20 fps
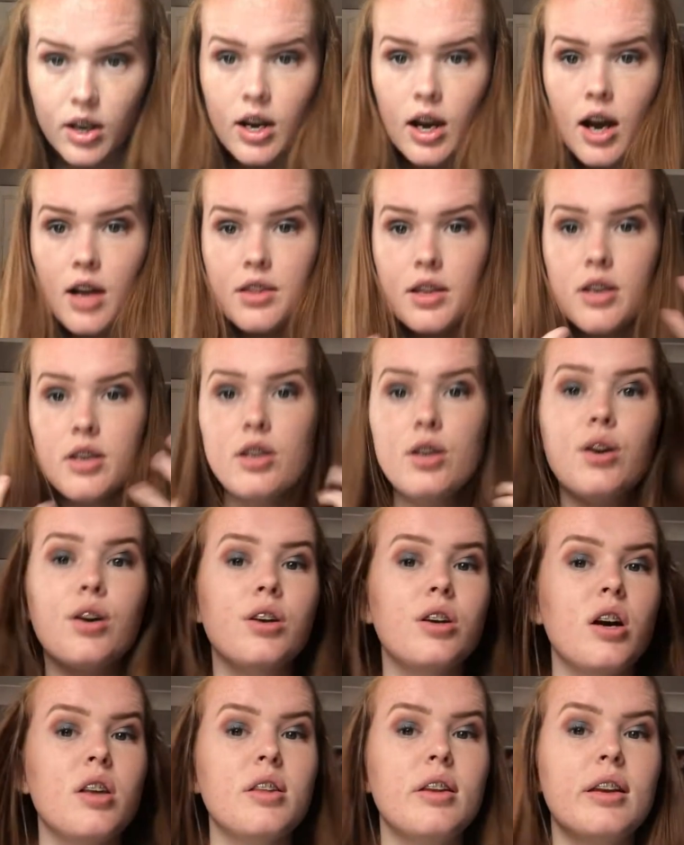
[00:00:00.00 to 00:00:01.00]
and then you can
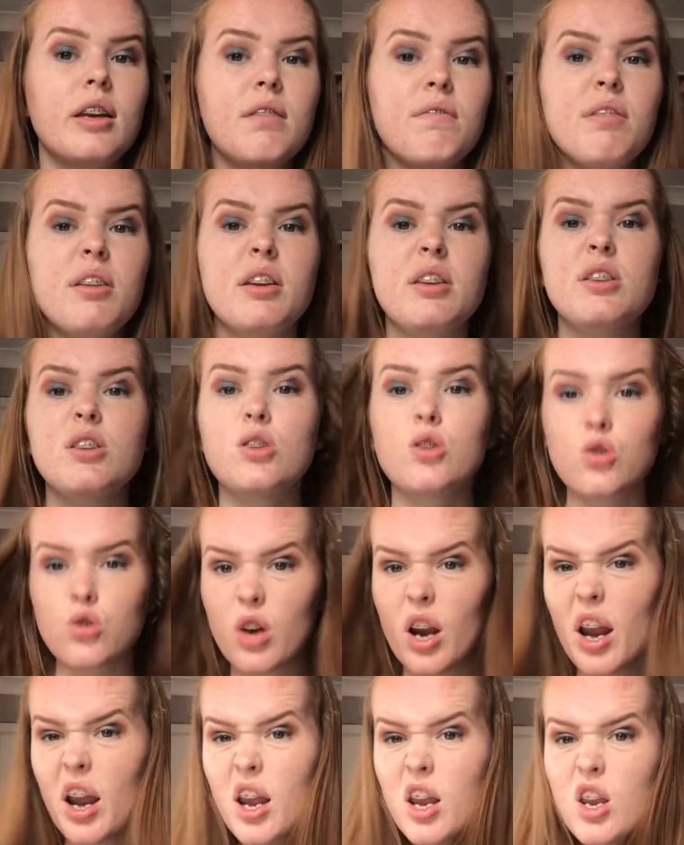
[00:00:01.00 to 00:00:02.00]
either leave these
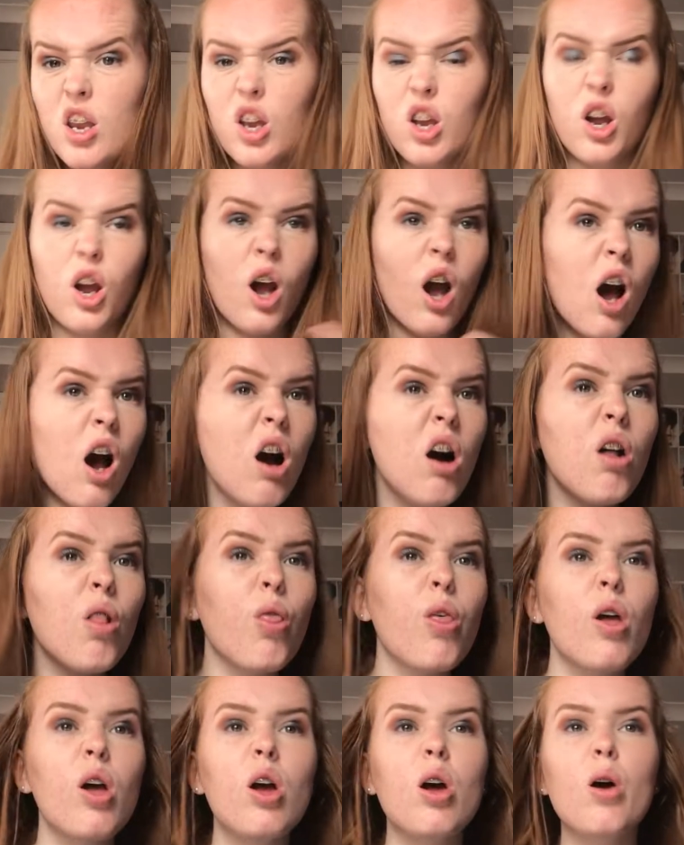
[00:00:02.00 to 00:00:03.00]
straight, you can curl
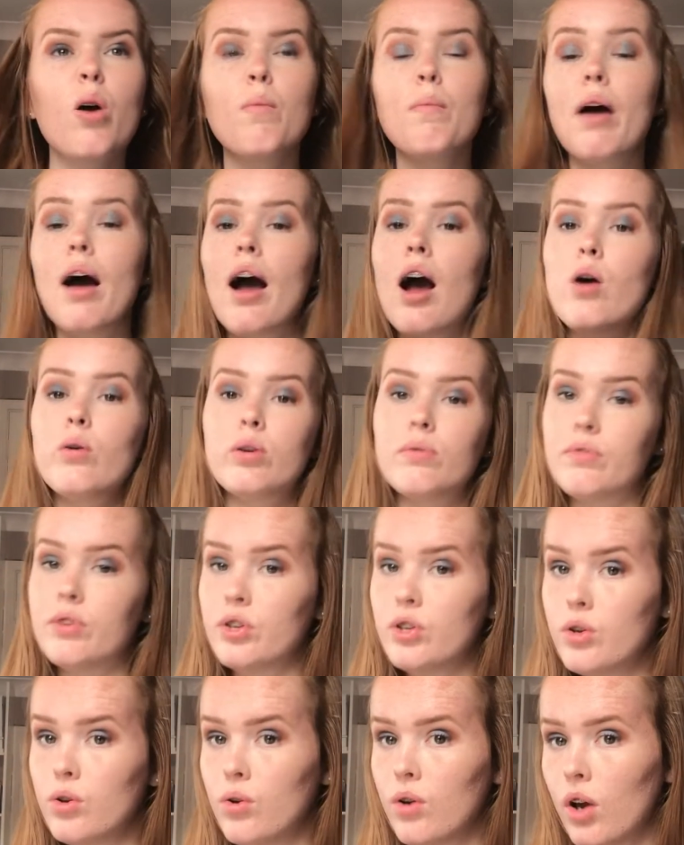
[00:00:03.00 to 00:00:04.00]
them, however
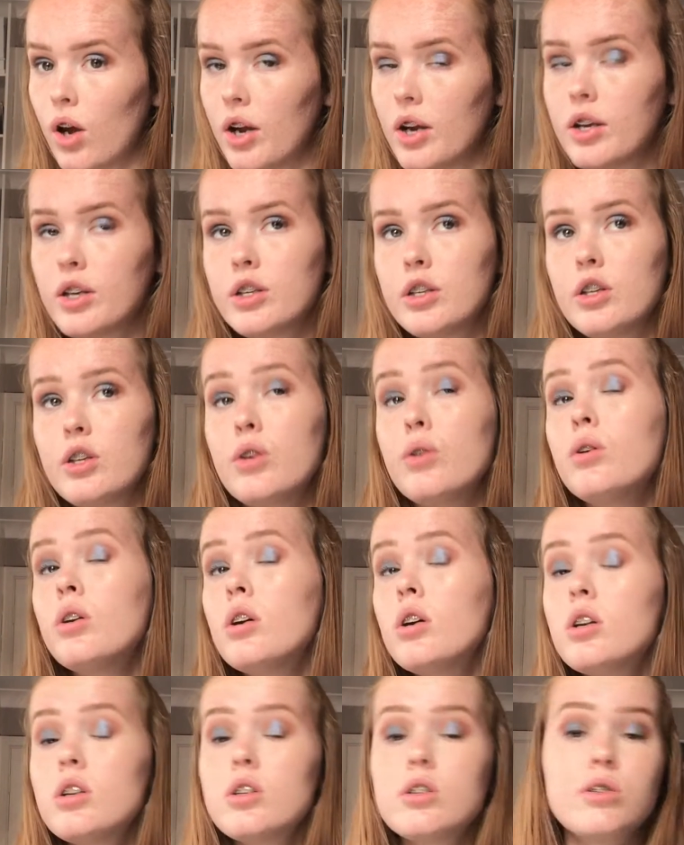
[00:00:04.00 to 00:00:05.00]
you like to
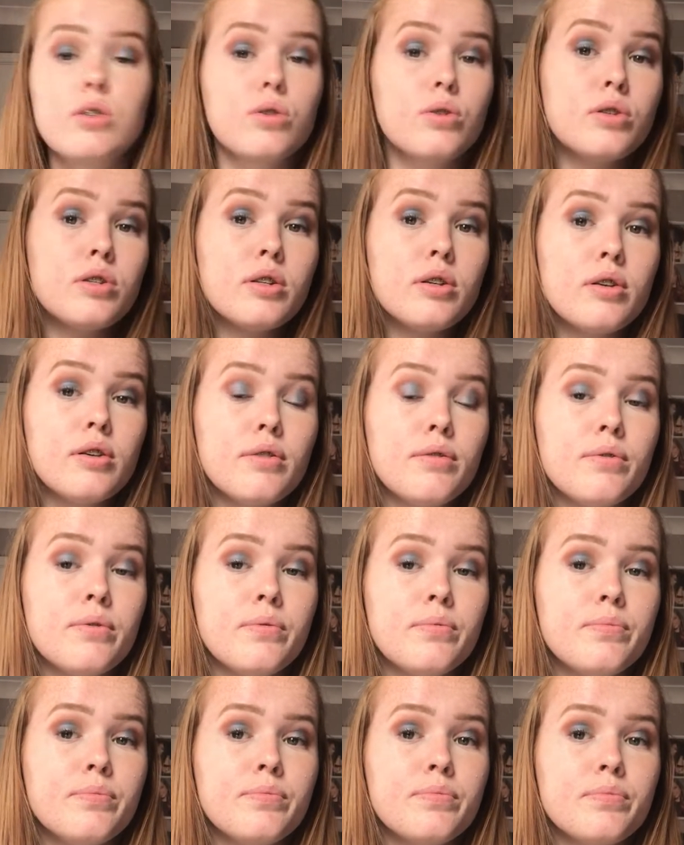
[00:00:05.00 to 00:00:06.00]
sort of
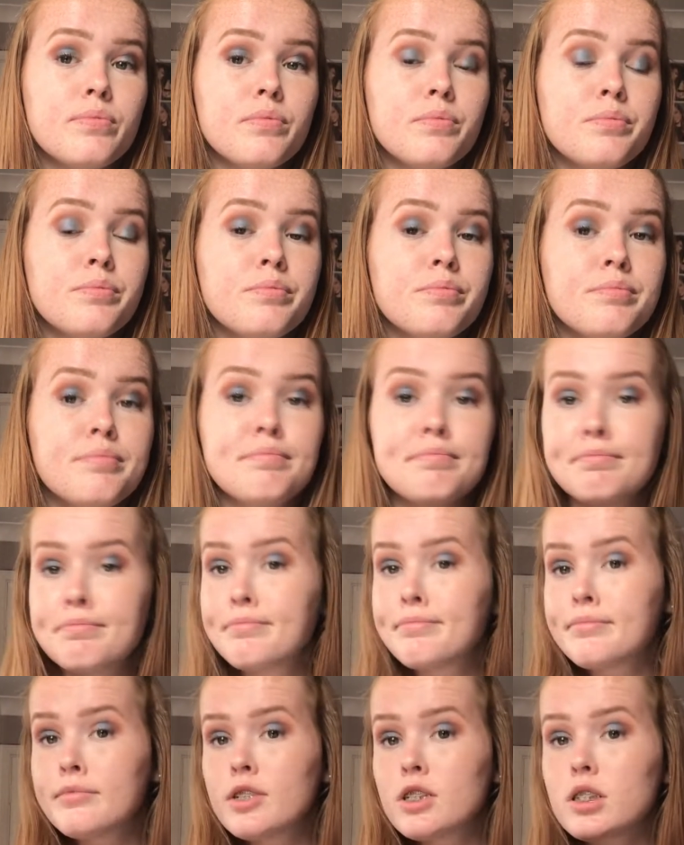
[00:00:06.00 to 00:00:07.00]

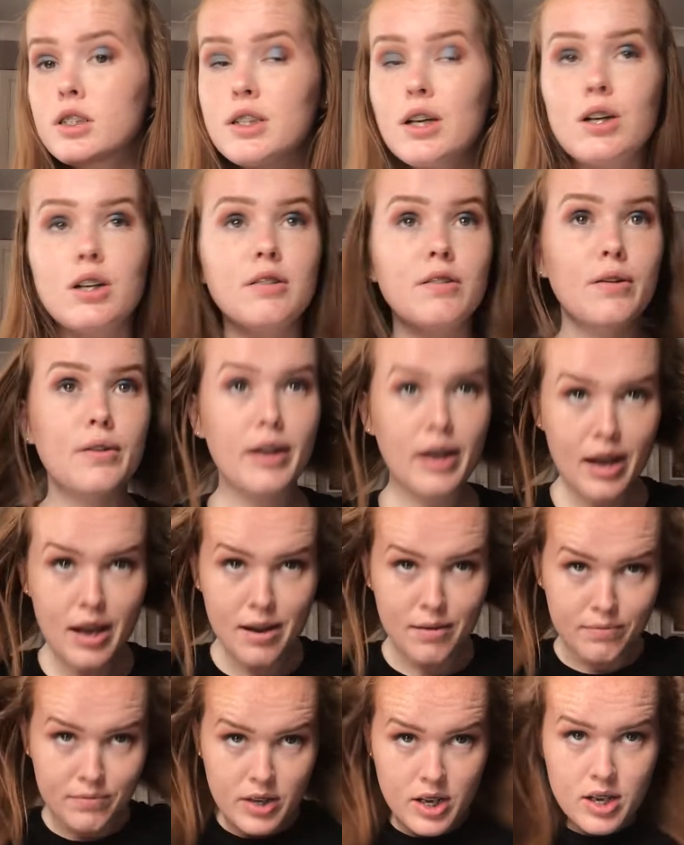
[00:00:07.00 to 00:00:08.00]
style your own hair.
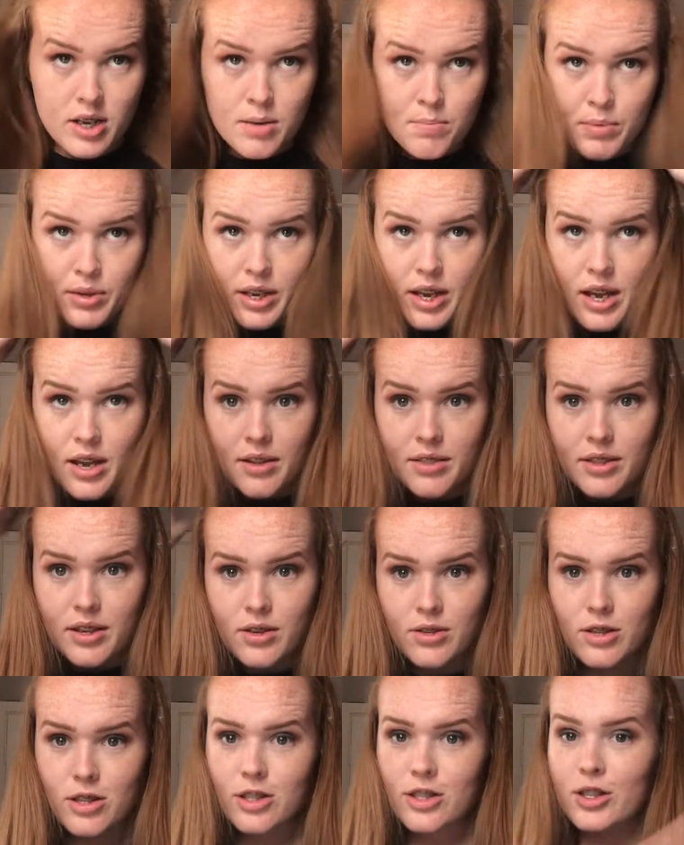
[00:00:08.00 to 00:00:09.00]
But yeah,
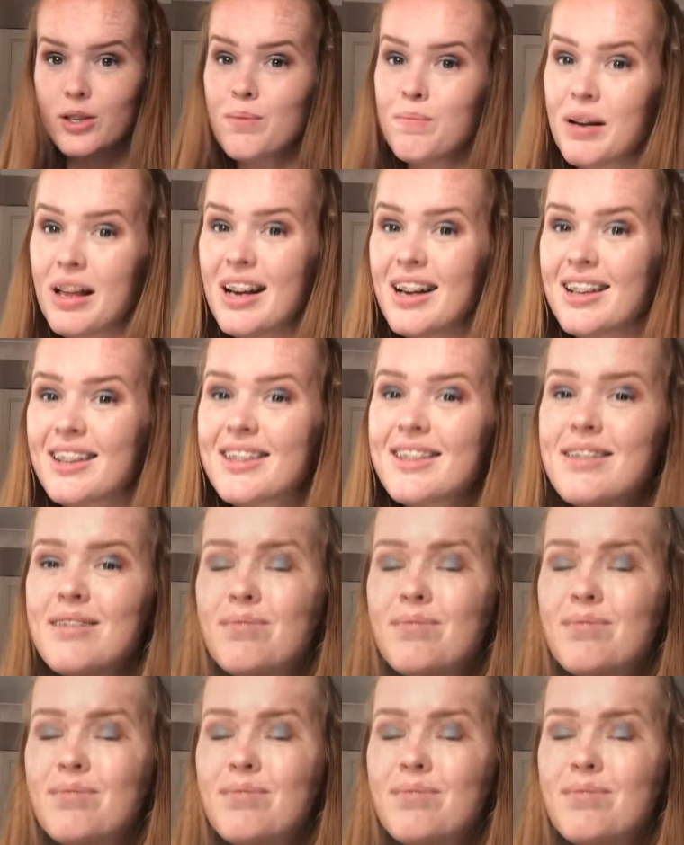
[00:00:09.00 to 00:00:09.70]
those are the 2 plaits.